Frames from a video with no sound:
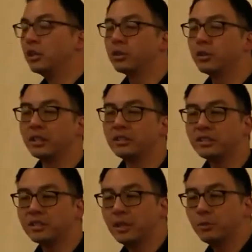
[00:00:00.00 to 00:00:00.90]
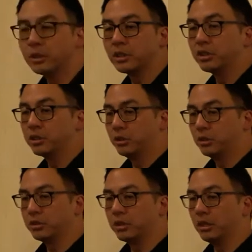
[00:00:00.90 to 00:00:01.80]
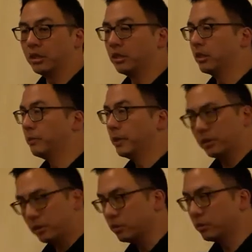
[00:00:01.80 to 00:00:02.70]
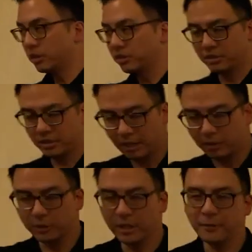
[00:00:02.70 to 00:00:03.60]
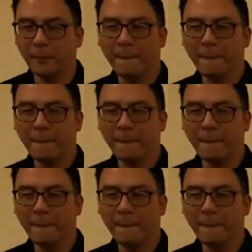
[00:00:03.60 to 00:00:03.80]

So there's this term which I'll introduce in a bit. So just hang on to that.